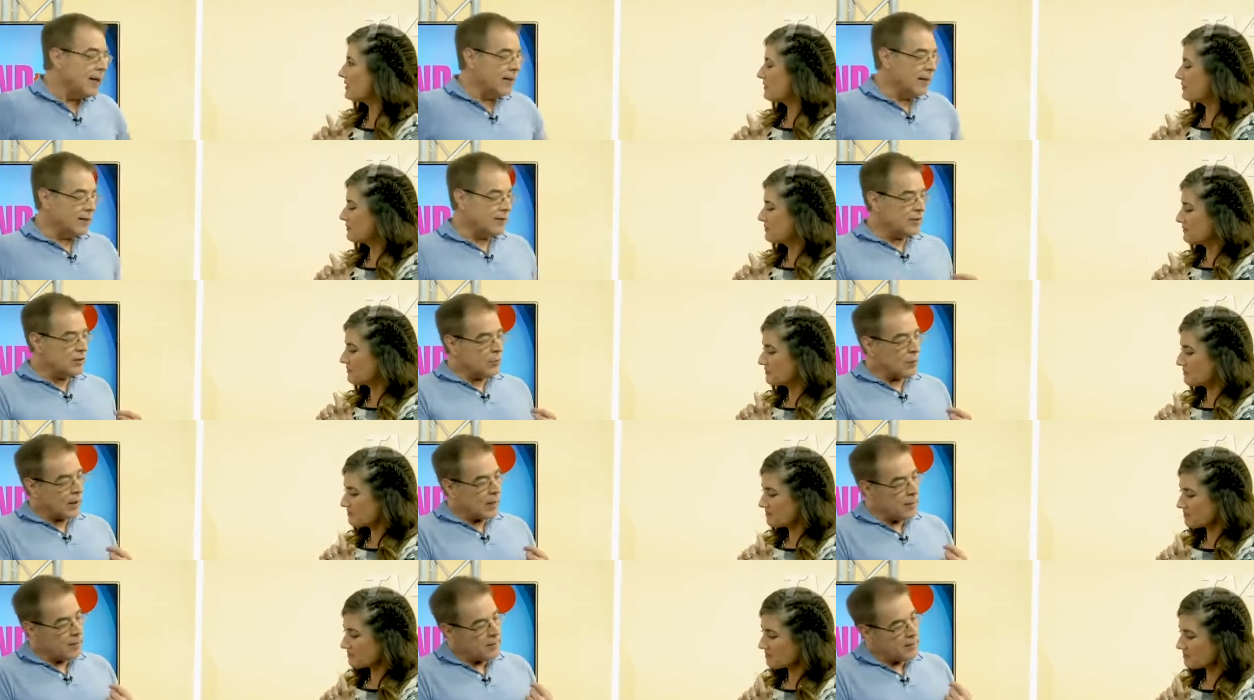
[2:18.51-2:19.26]
Speaker 1: This is
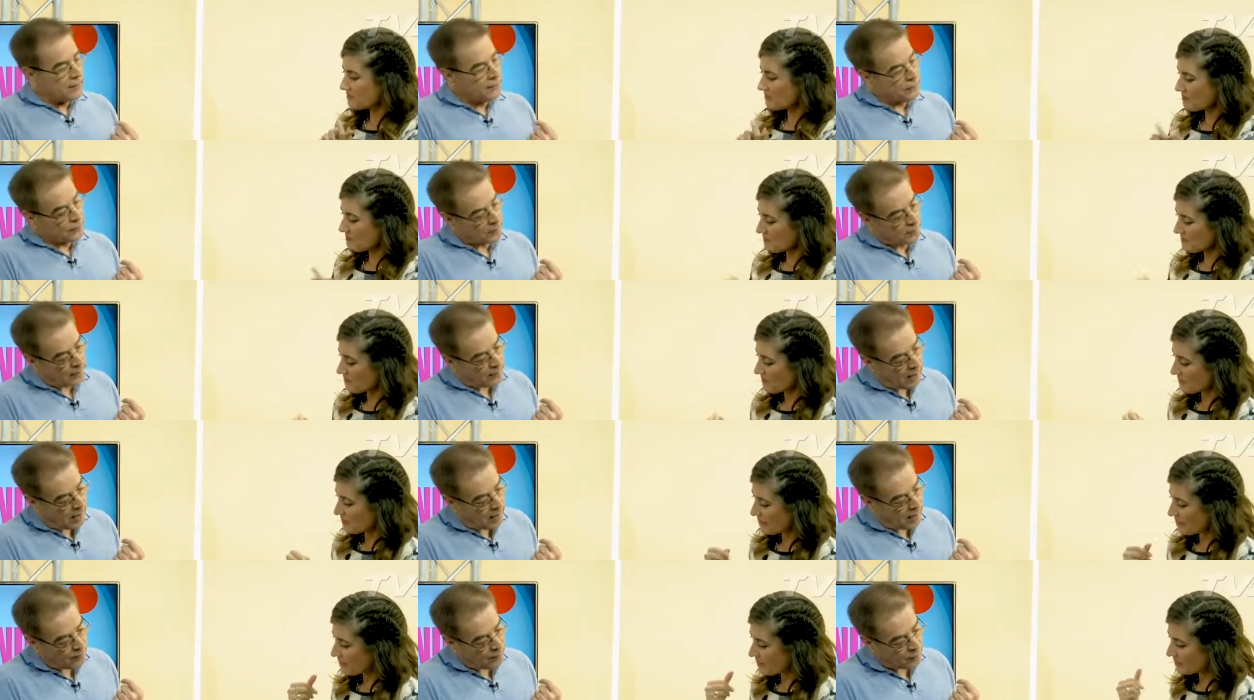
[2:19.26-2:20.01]
recommended for
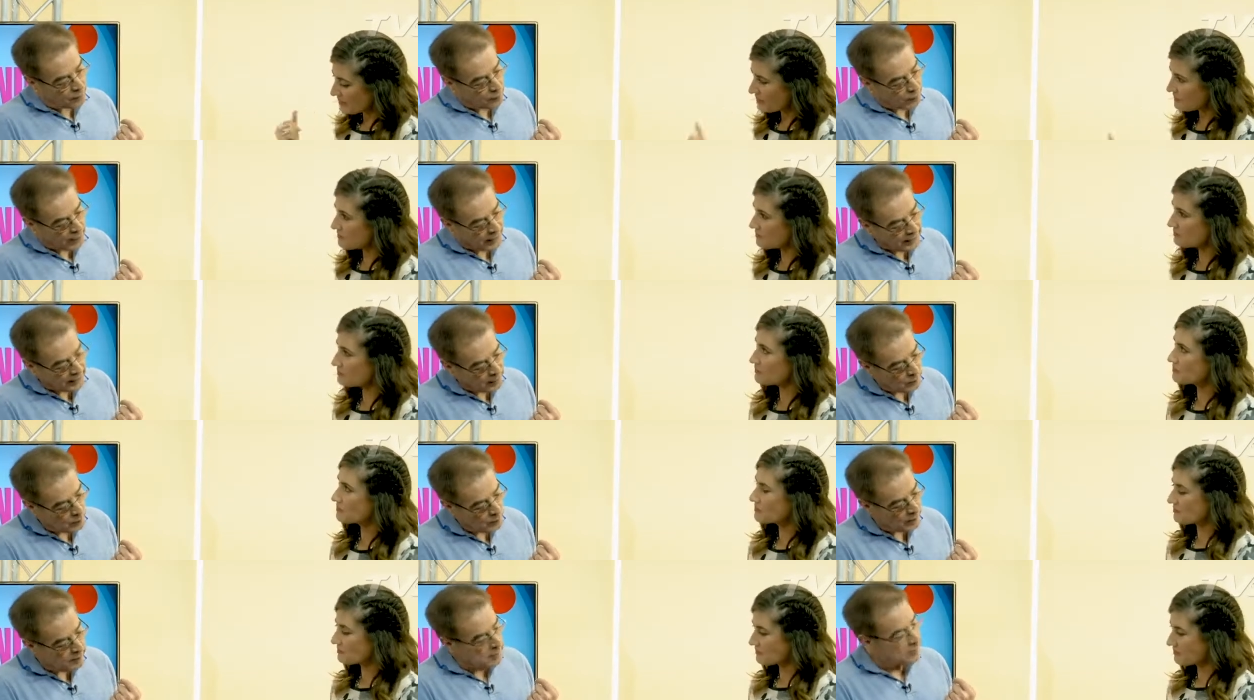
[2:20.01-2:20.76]
uh, for pregnant
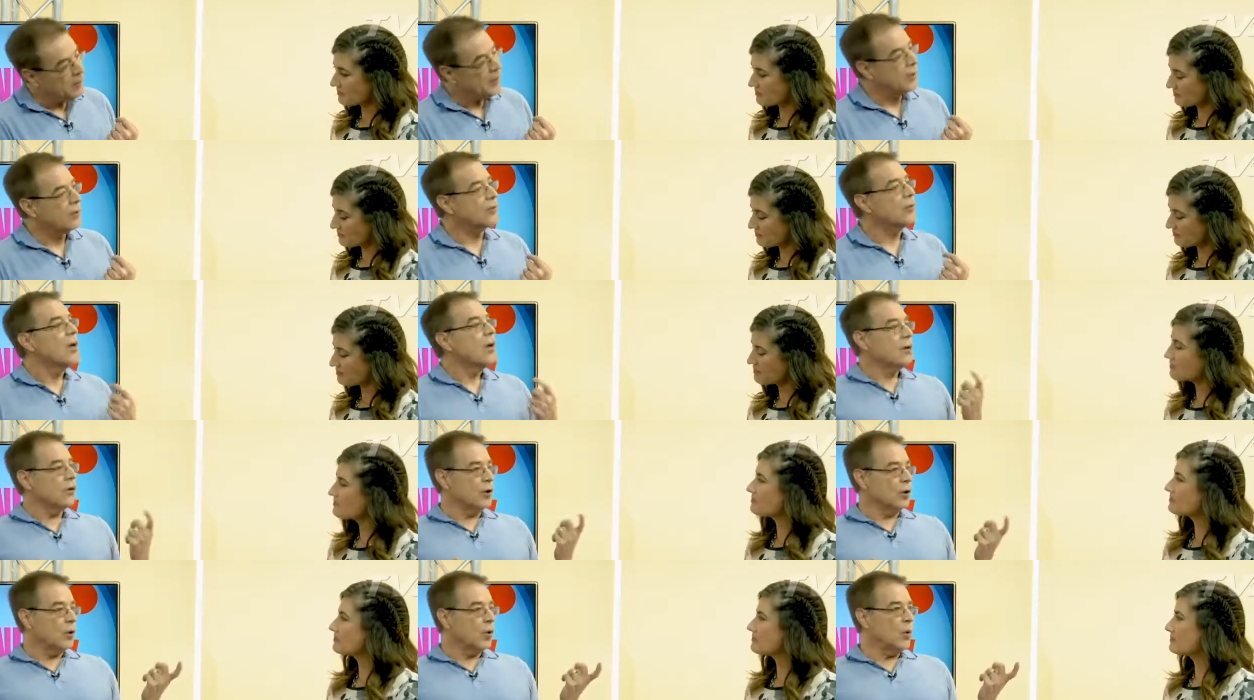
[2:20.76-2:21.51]
women because
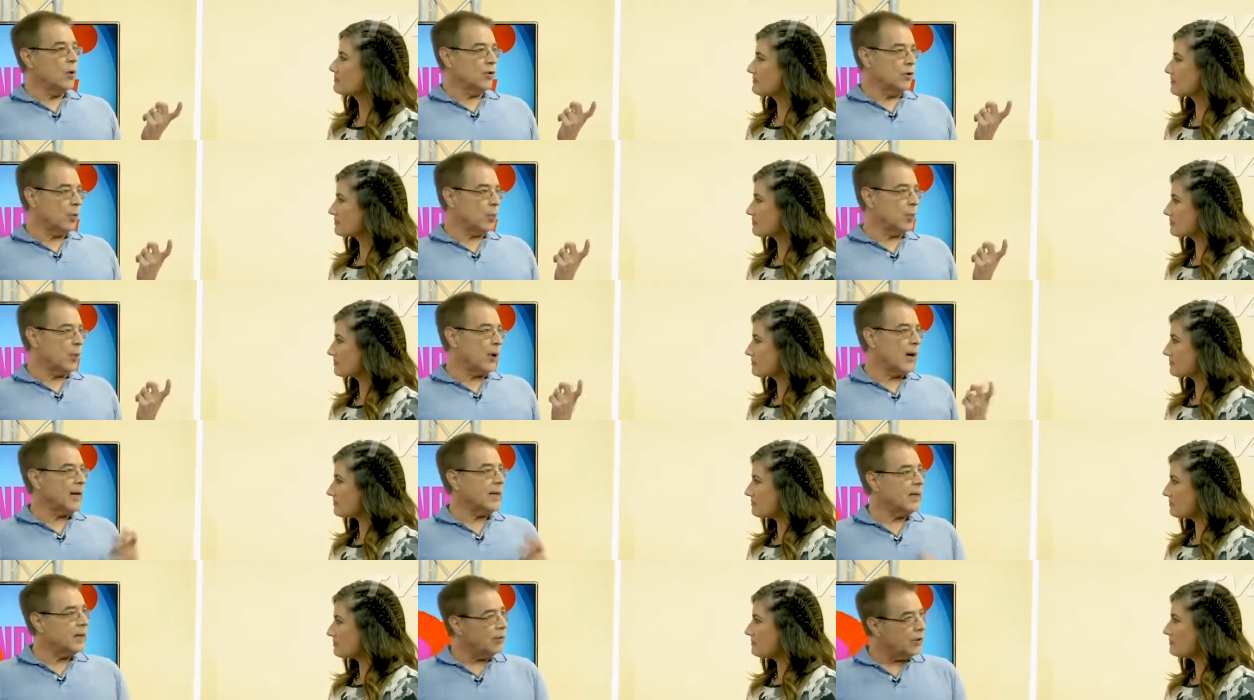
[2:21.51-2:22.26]
you know when you're
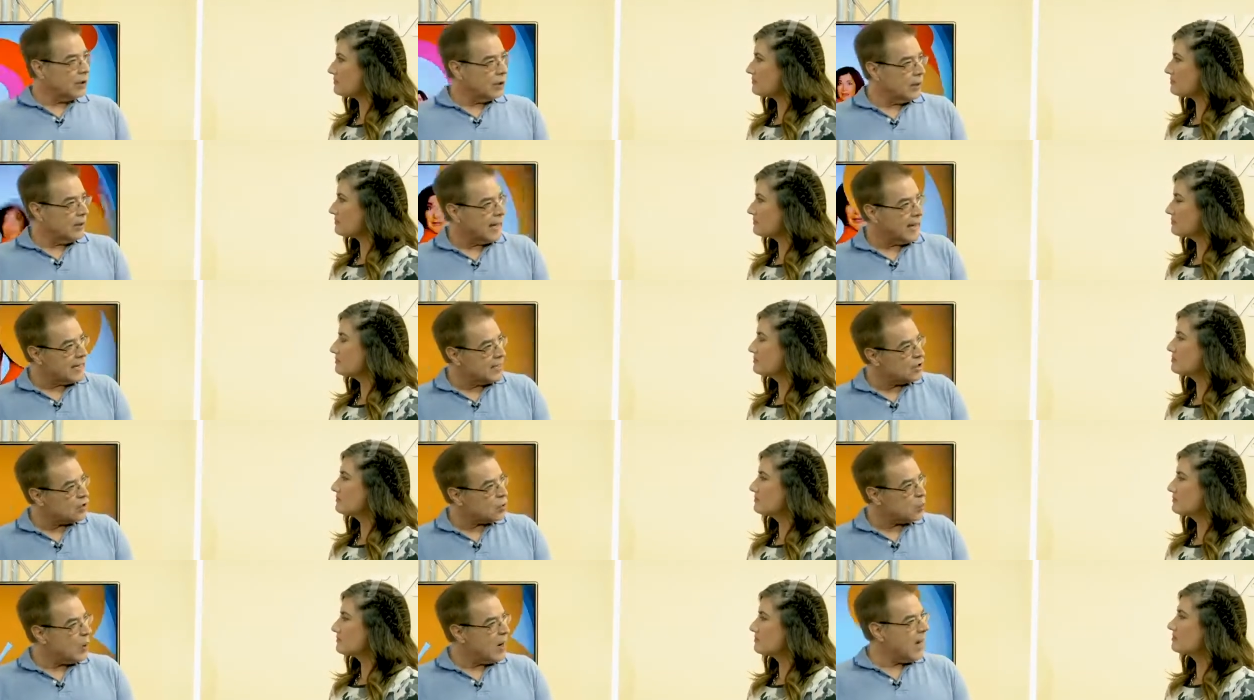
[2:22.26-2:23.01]
pregnant, your legs
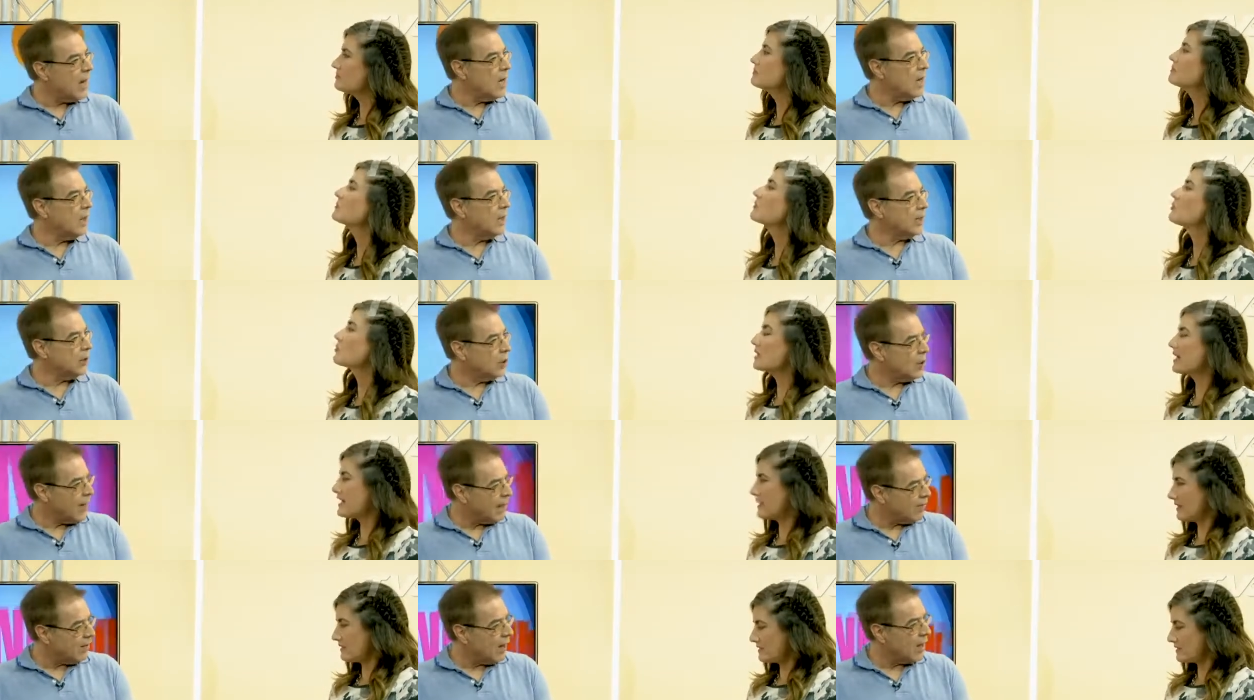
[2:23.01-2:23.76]
swell and you right.
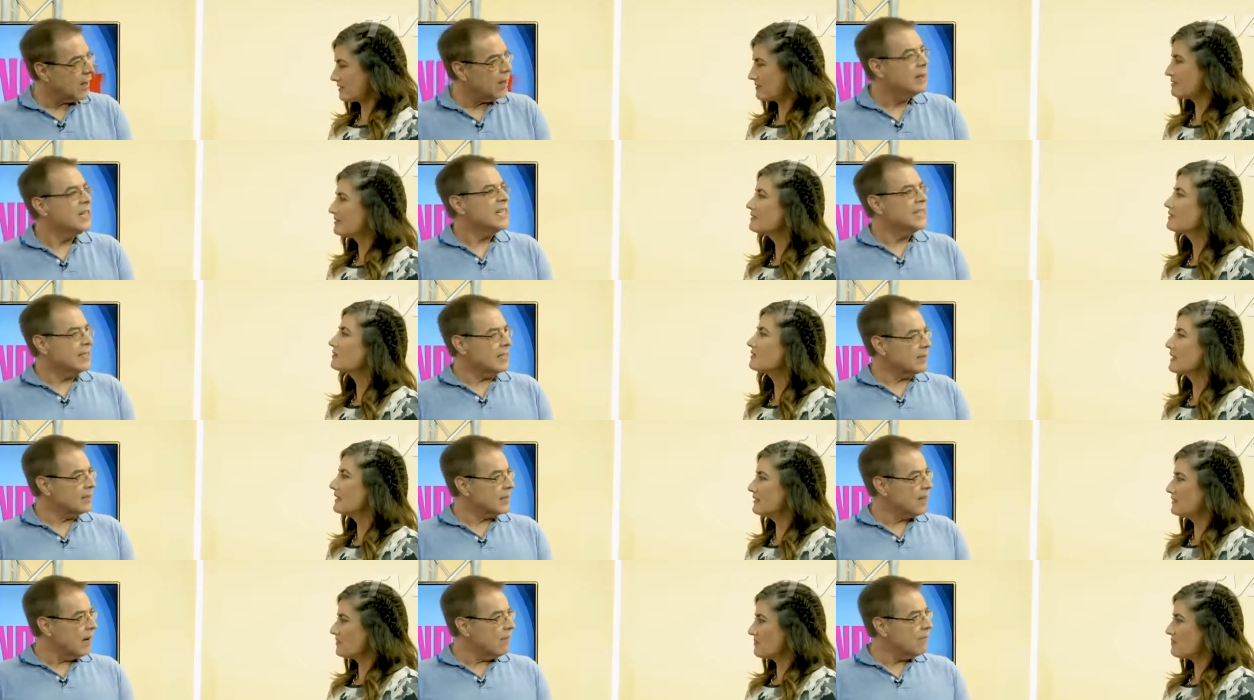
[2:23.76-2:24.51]
have a lot of
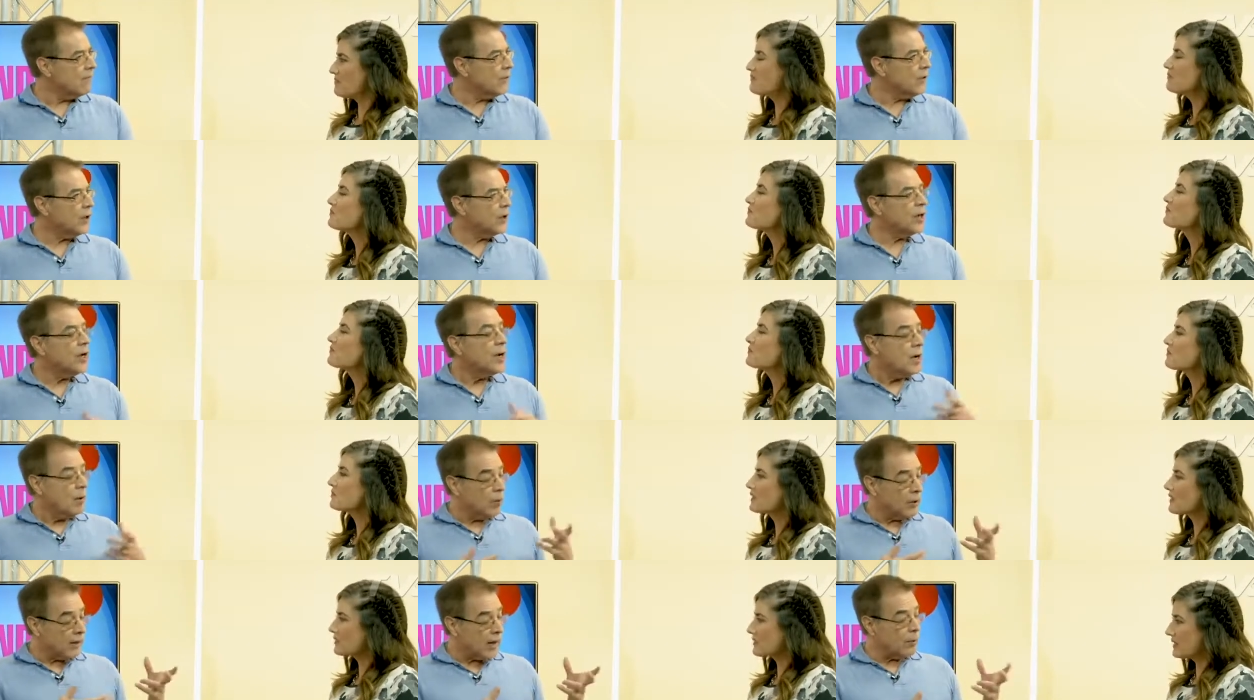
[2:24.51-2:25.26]
discomfort. Right.
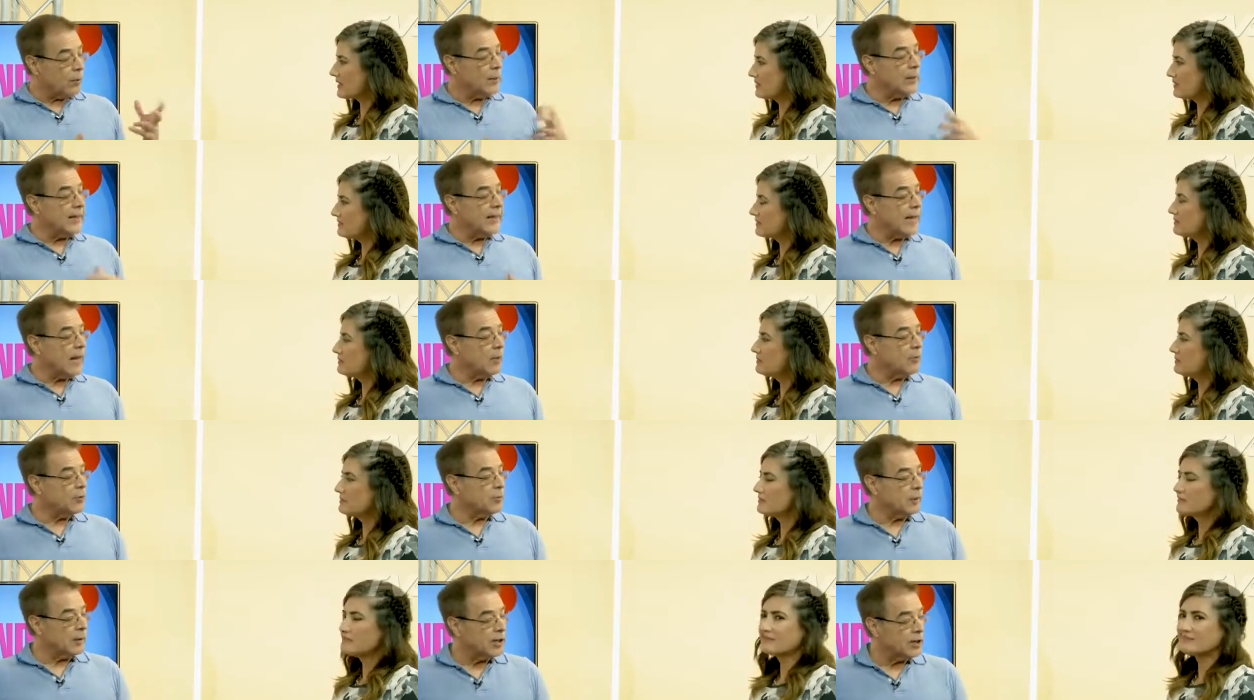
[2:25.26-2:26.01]
Well, that right. really helps
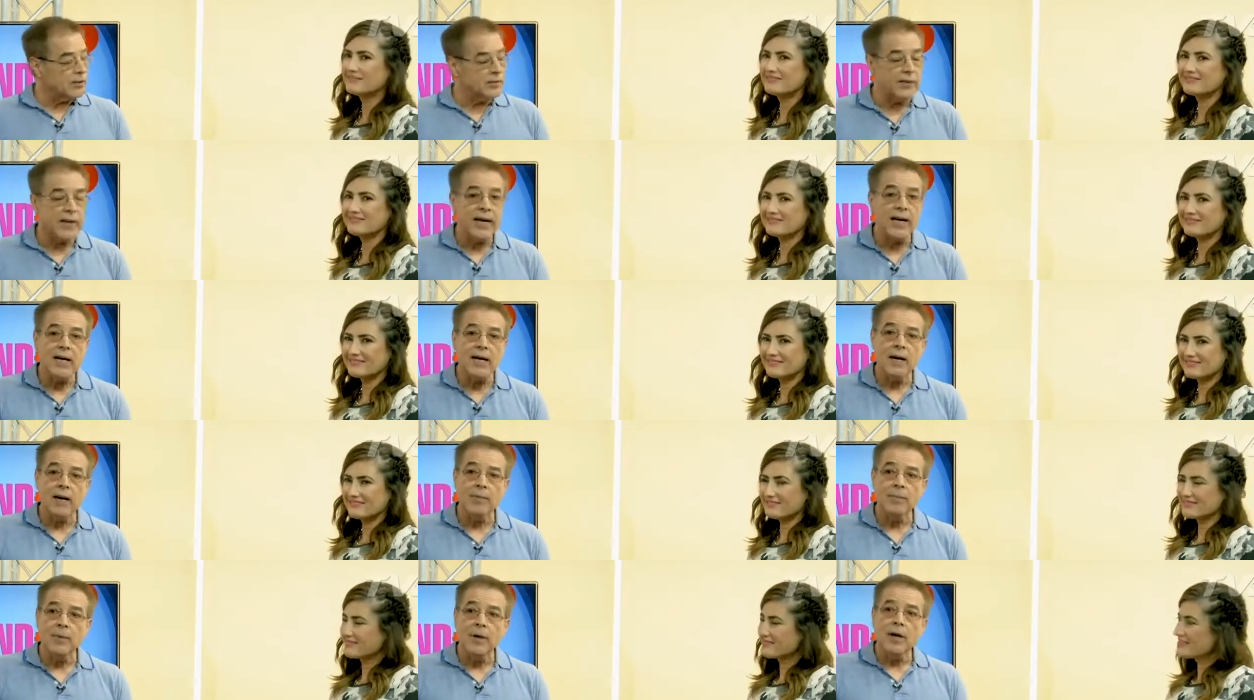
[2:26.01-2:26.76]
because they
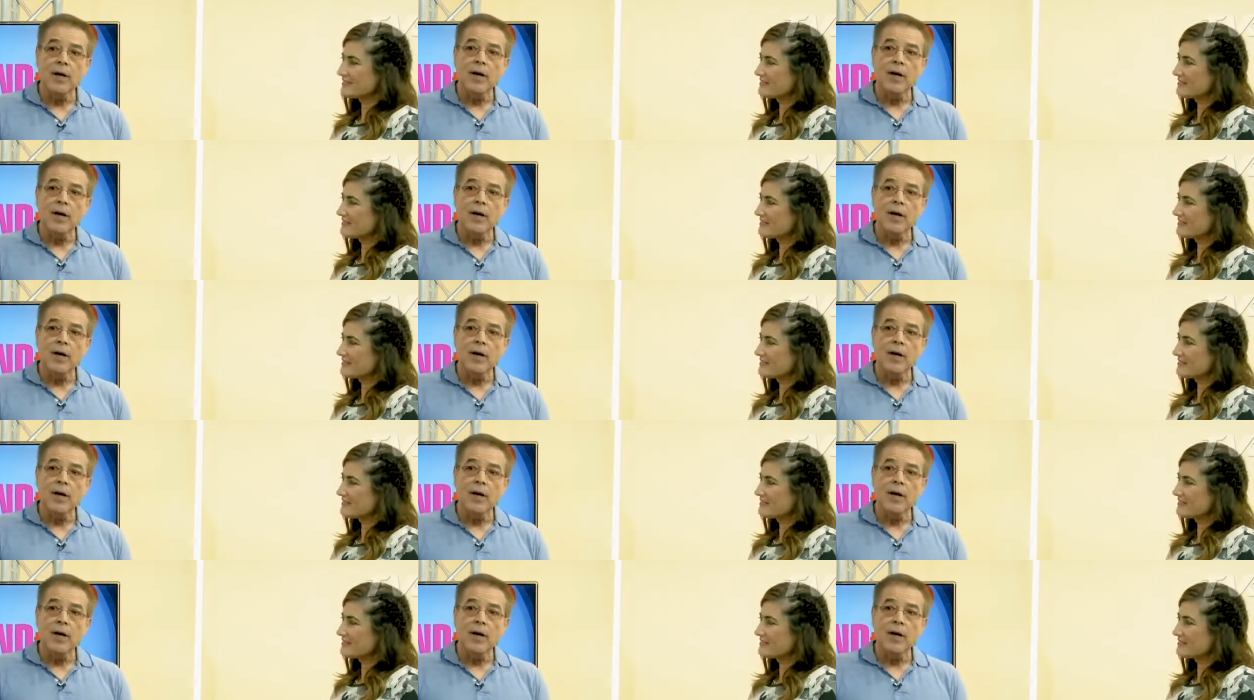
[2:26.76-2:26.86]
come